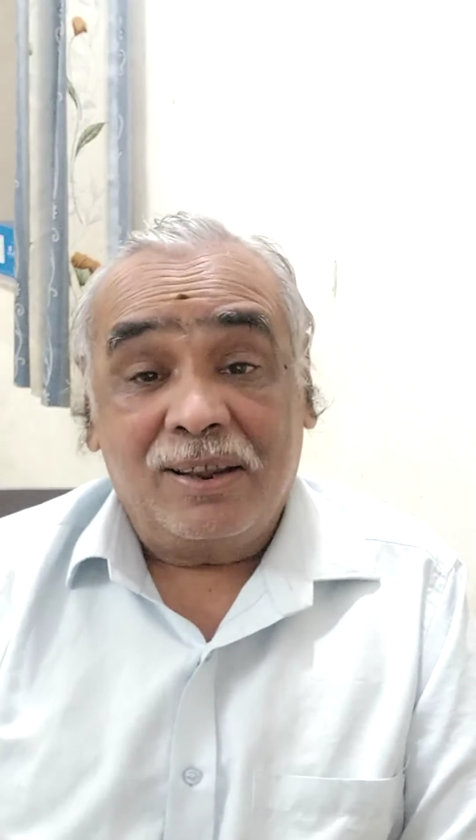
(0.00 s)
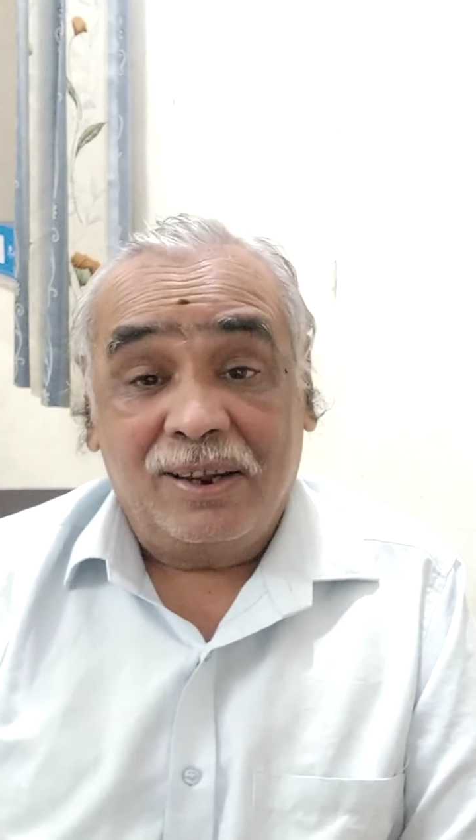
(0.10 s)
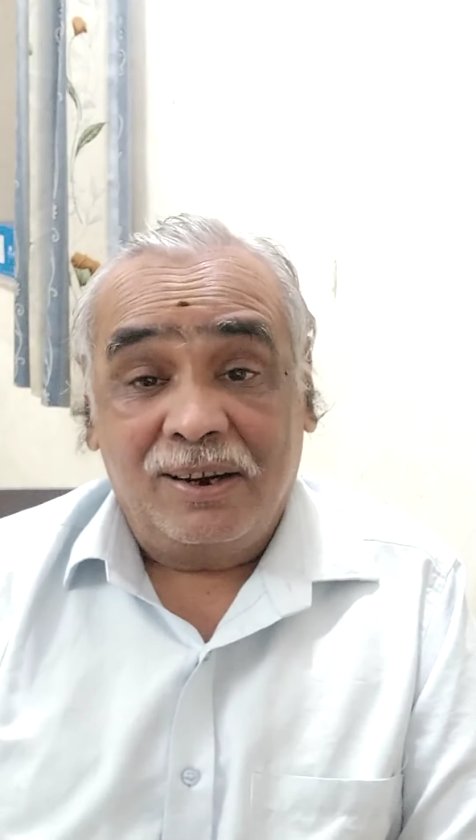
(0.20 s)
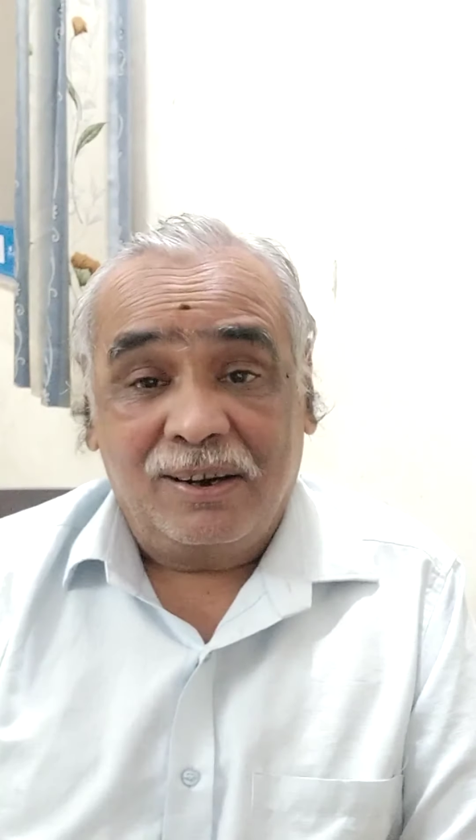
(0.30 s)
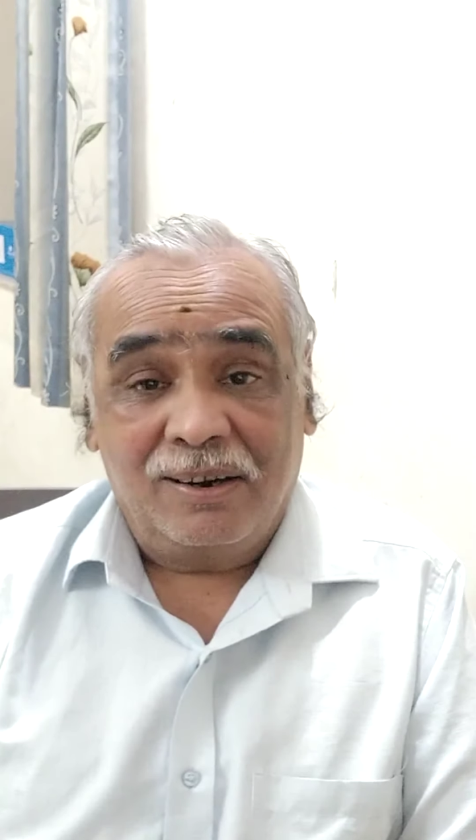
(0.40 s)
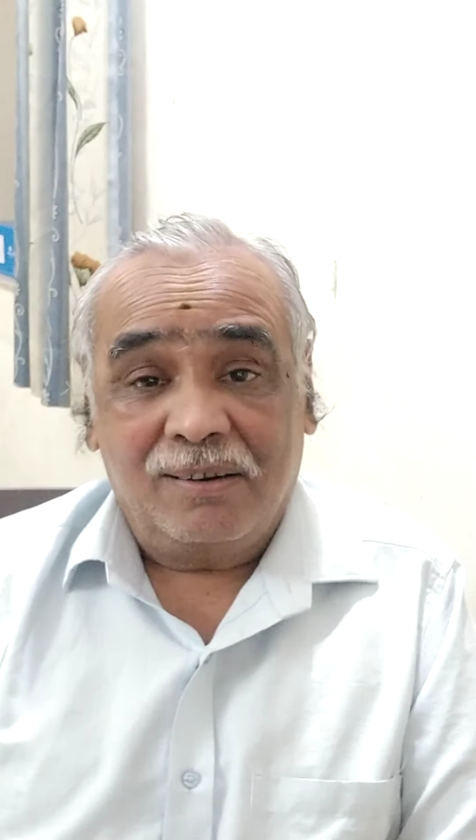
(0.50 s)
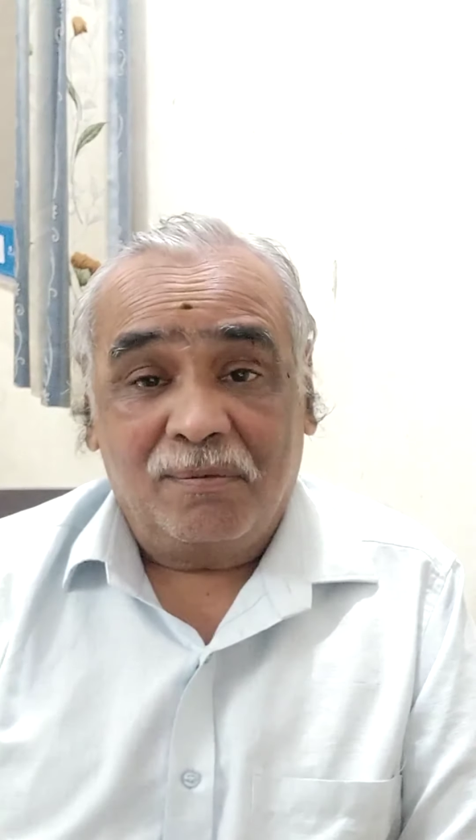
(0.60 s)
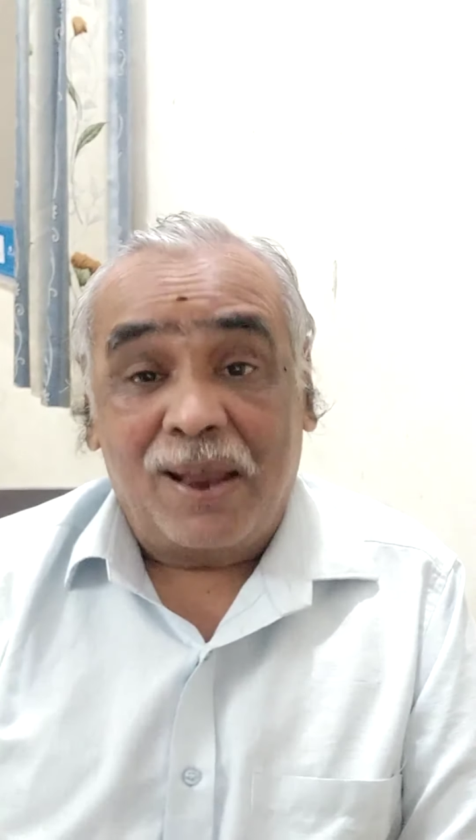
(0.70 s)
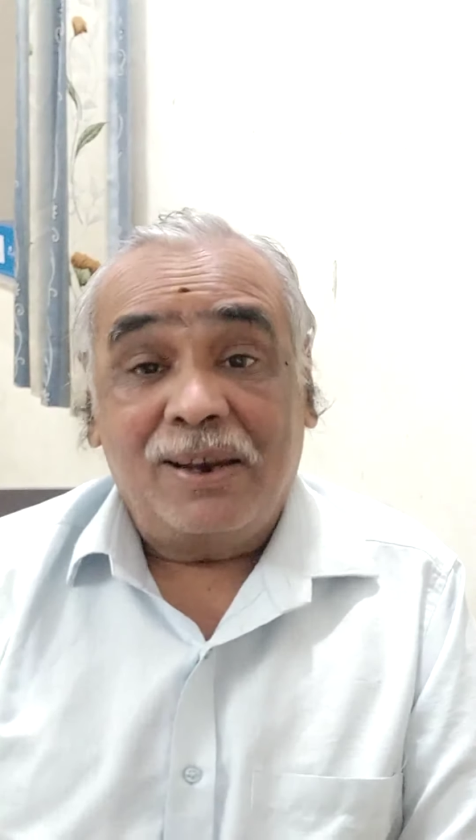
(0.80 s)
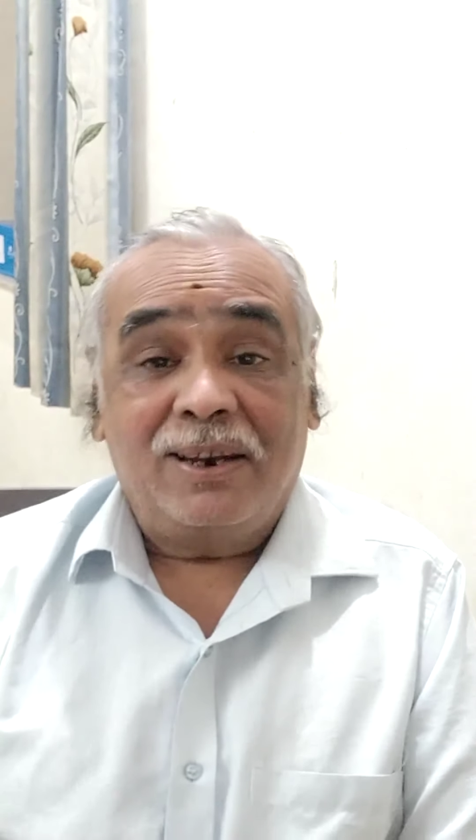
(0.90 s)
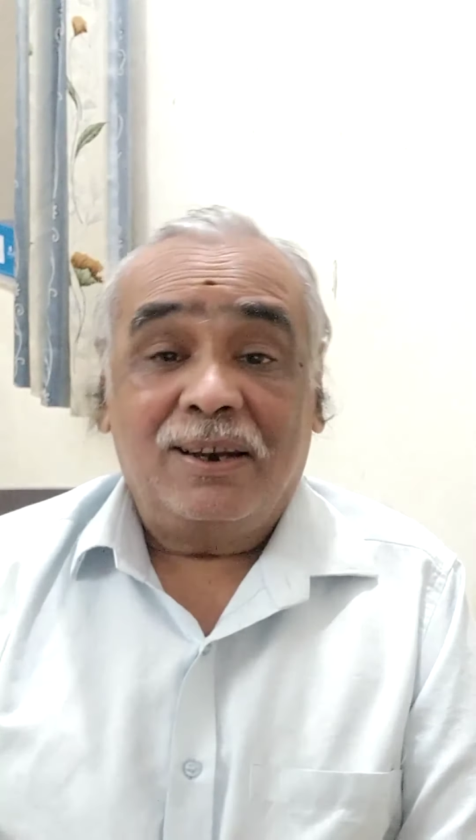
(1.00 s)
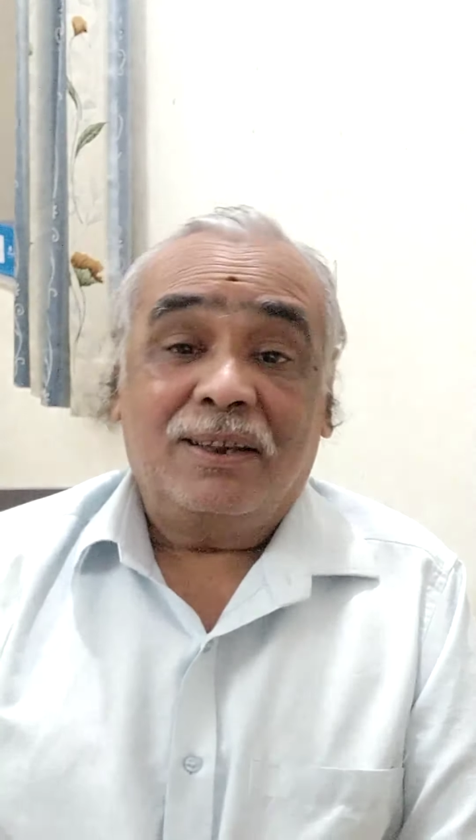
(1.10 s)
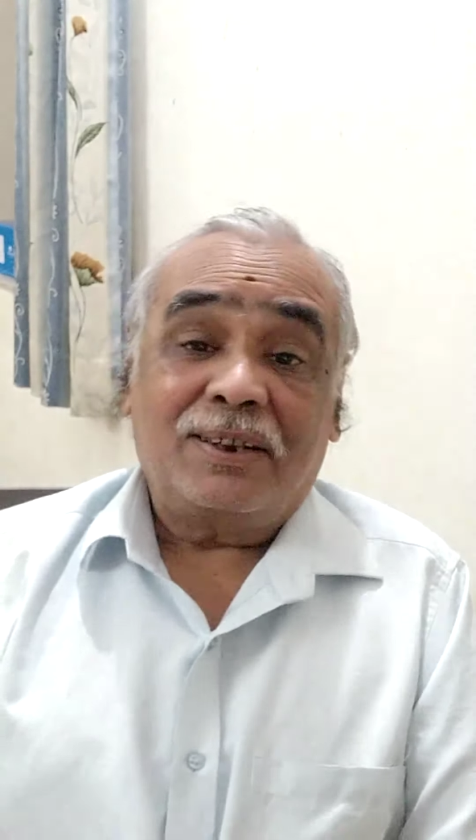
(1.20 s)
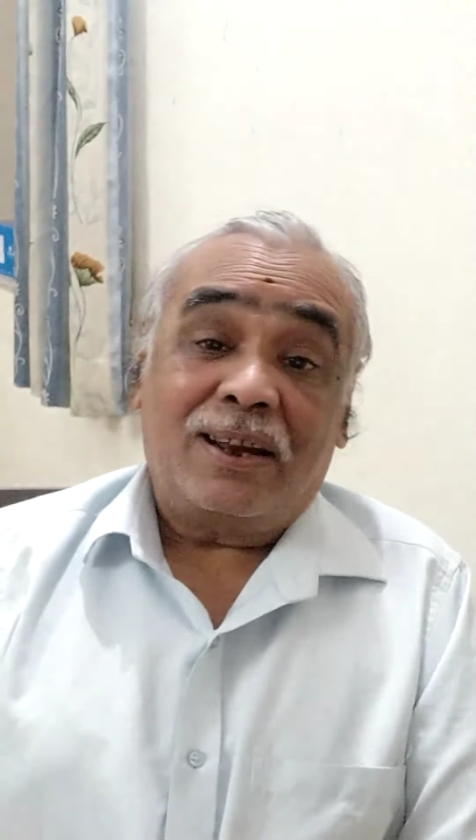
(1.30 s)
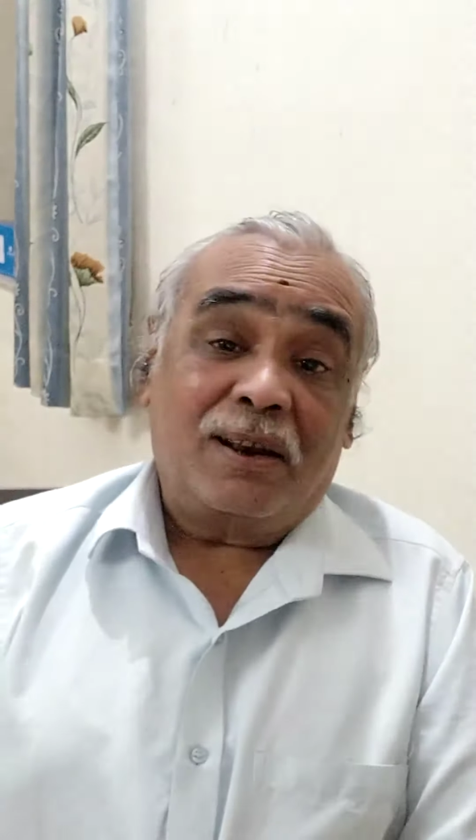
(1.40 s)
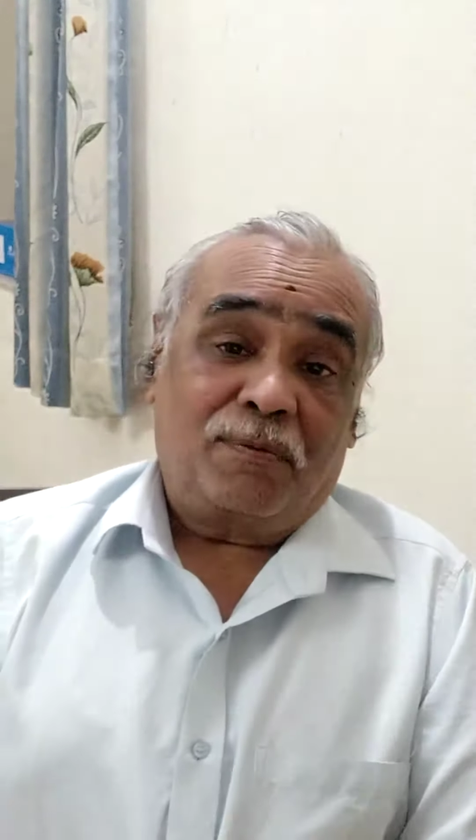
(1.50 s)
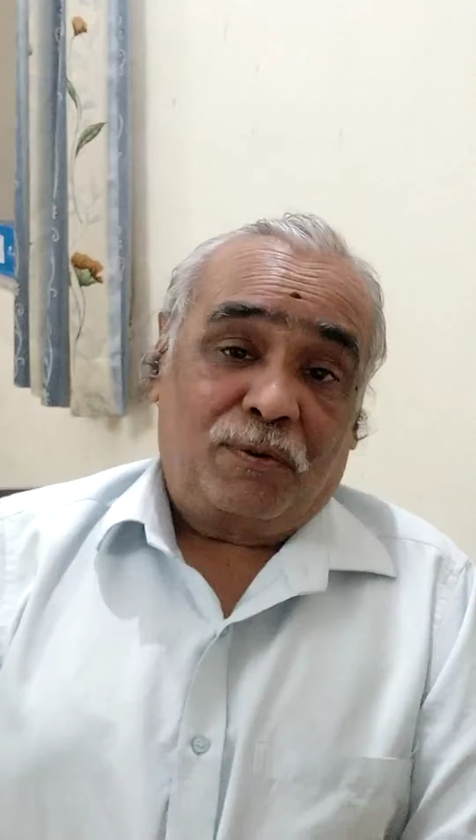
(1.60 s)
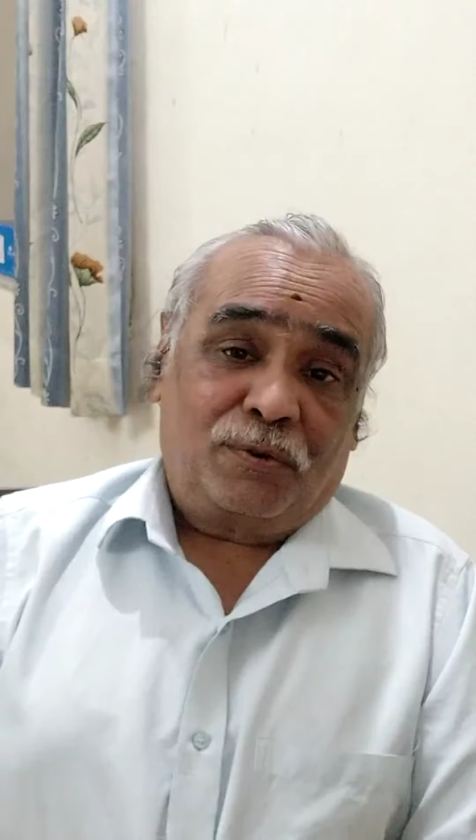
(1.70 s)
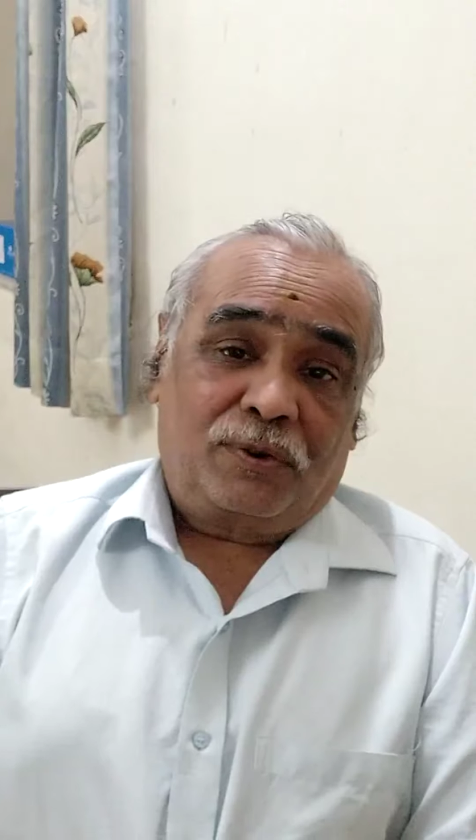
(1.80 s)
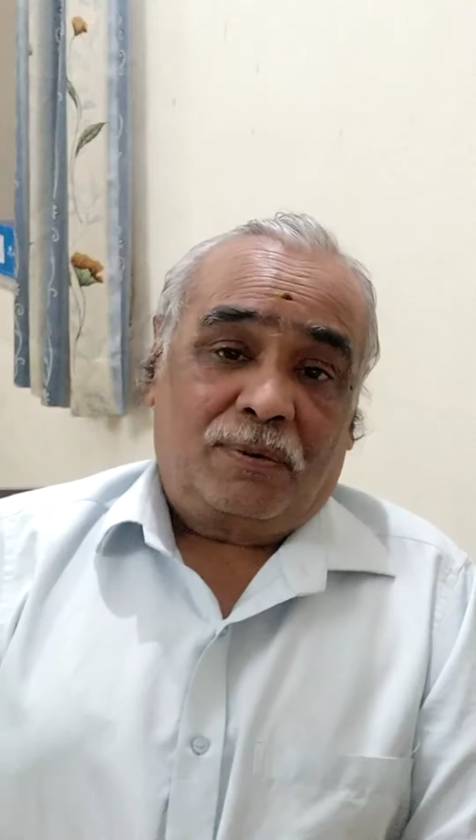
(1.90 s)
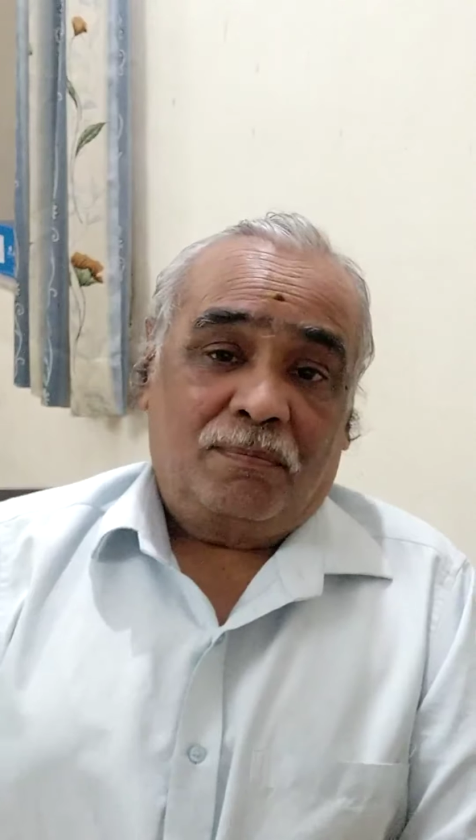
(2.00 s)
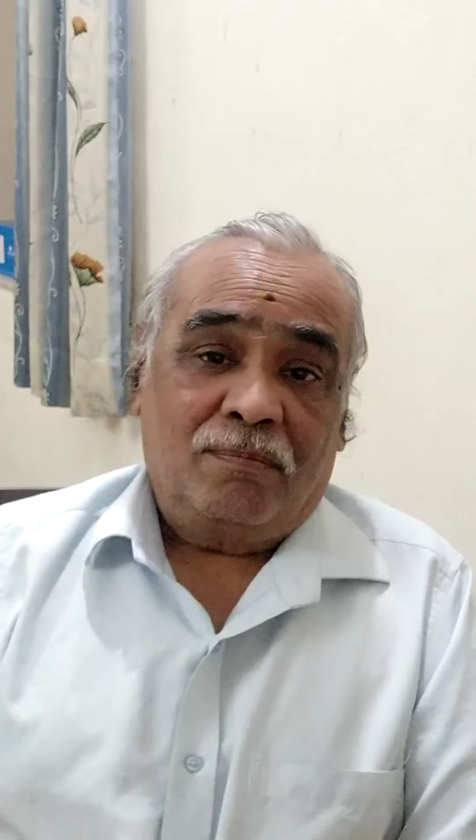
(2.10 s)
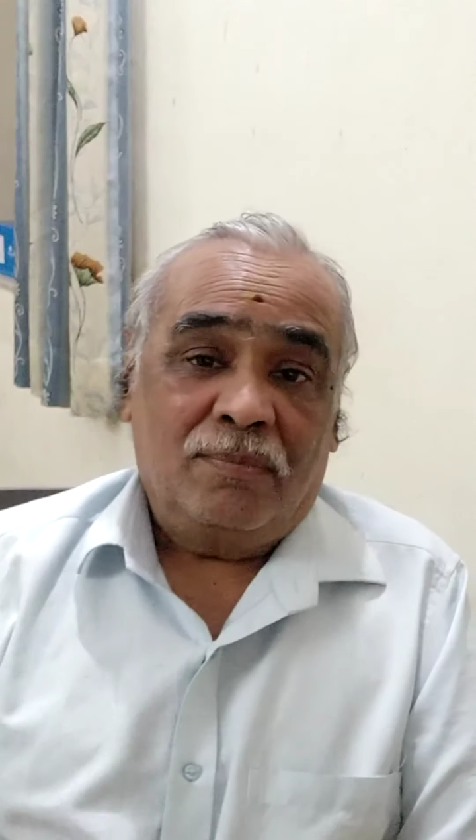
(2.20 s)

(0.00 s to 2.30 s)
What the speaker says: in a centrifuge.